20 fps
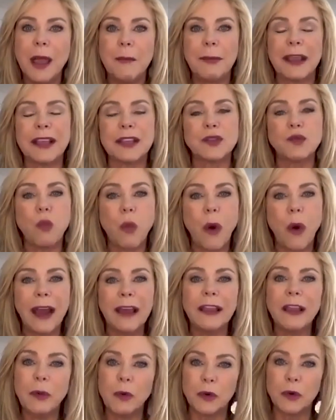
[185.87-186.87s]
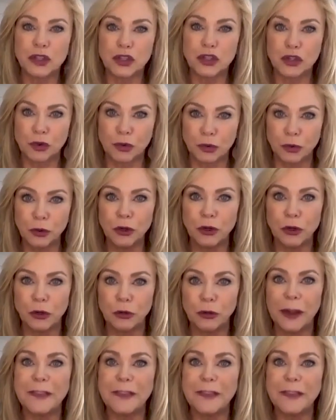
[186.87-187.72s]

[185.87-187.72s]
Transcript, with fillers: Because while it was true